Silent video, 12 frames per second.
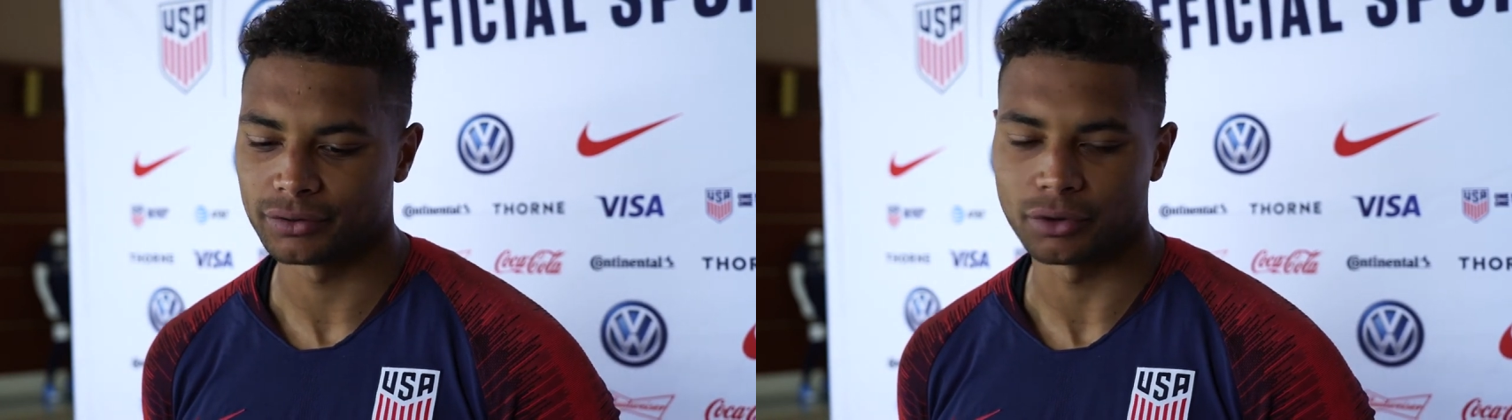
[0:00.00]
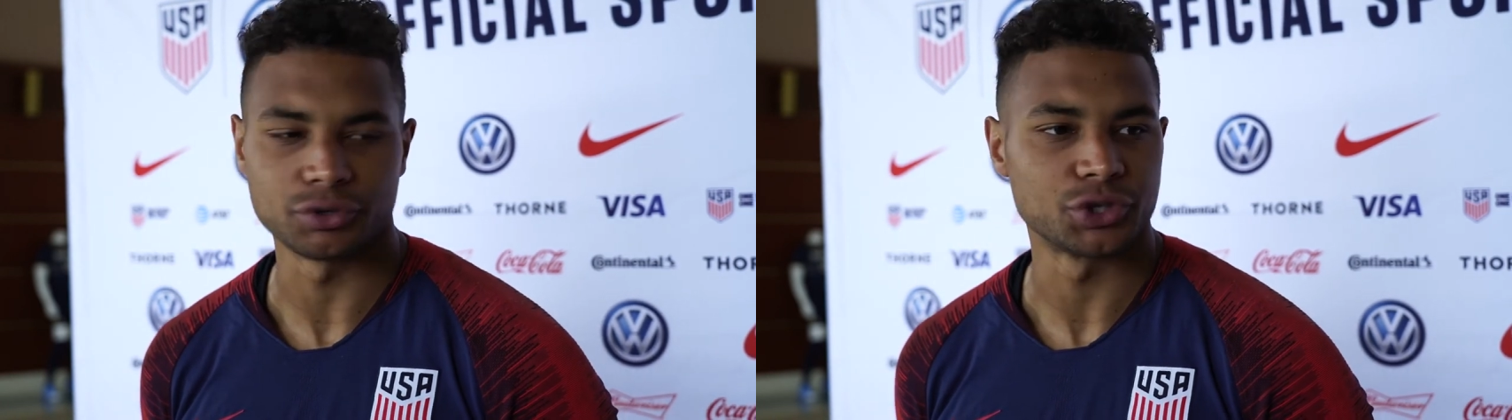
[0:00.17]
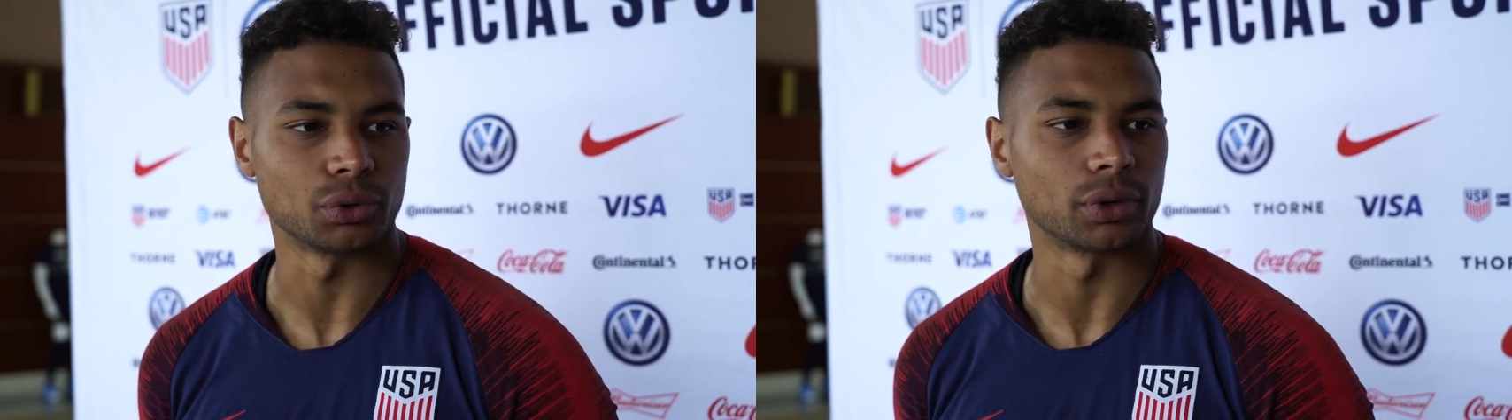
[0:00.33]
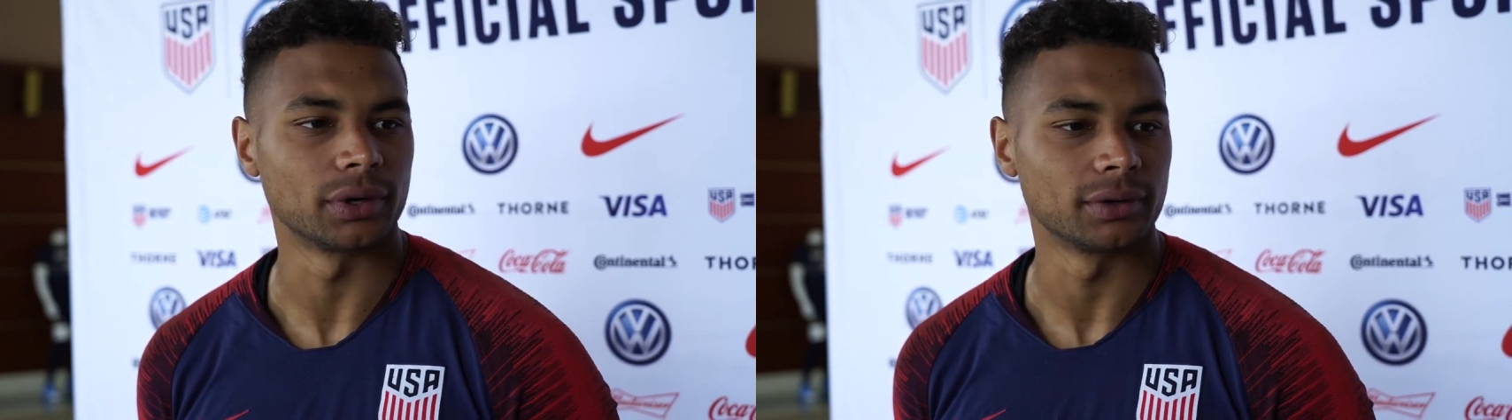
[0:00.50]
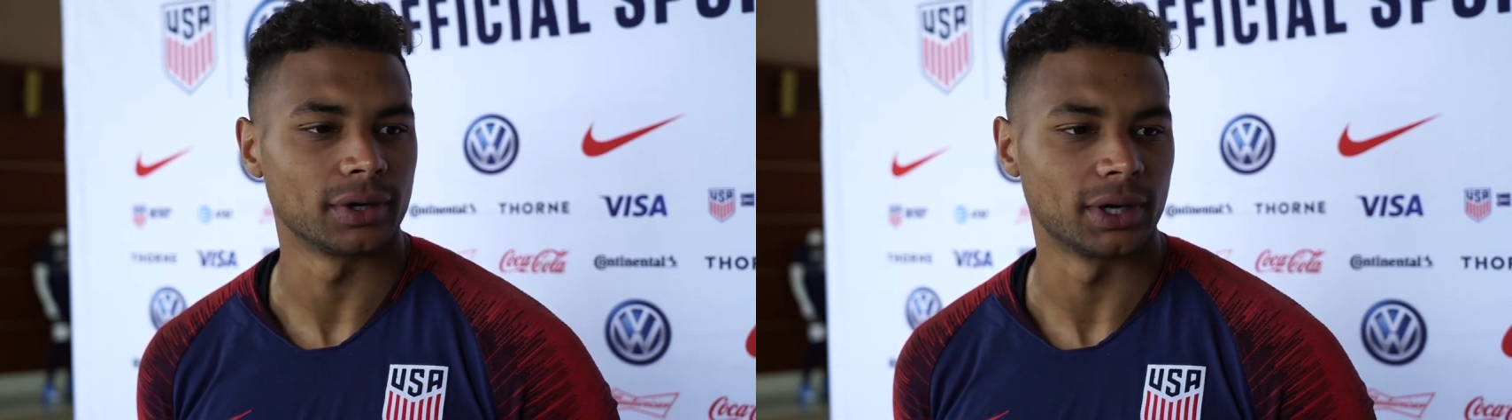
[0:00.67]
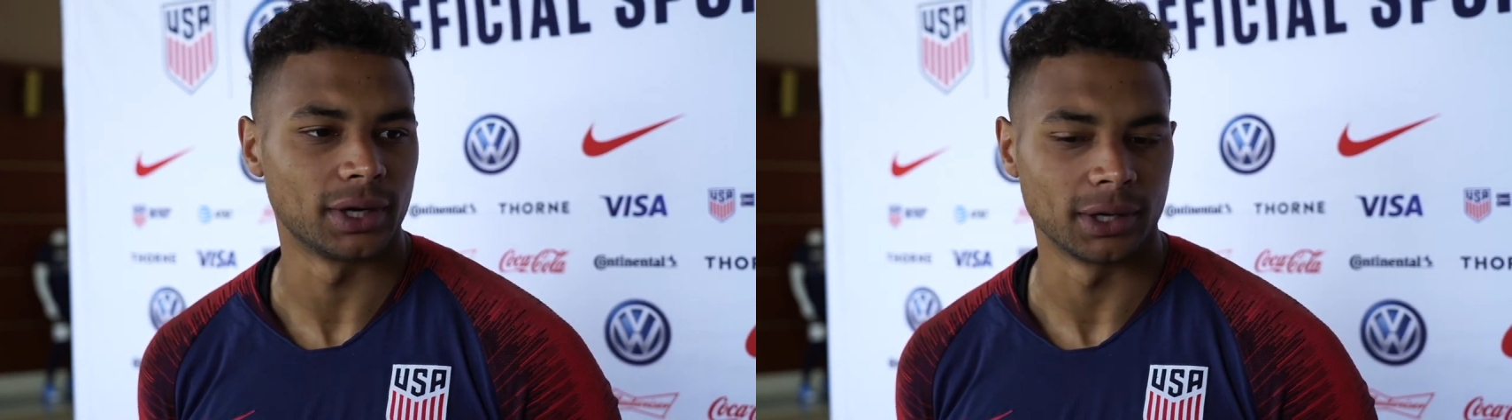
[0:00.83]
so short
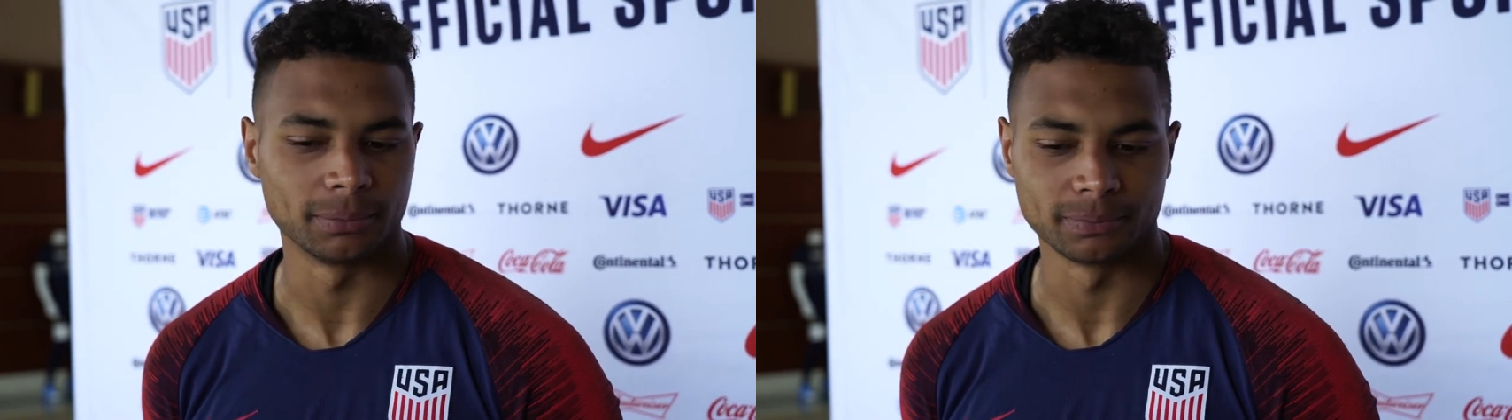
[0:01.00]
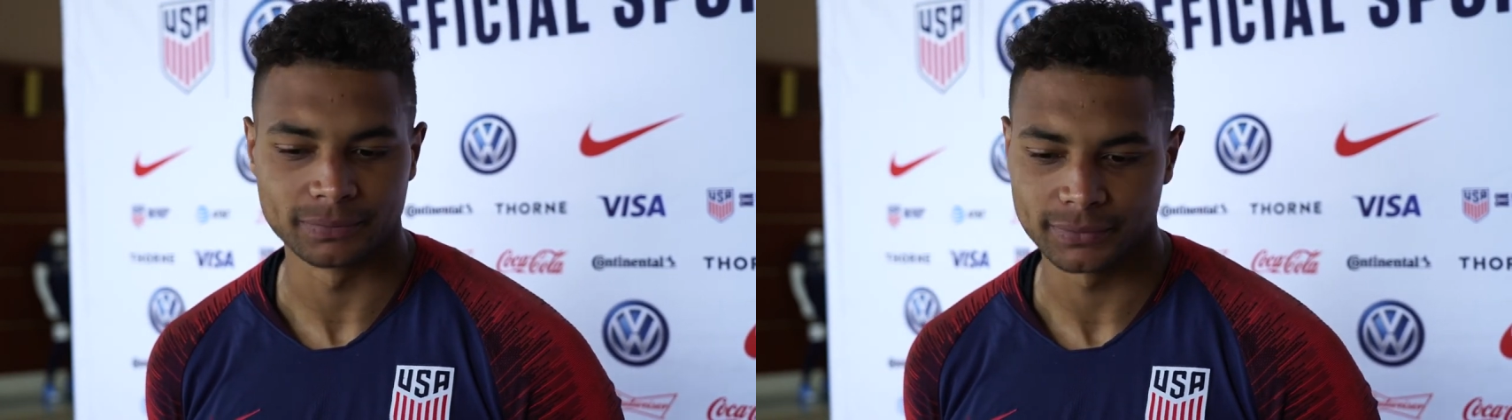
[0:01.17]
um,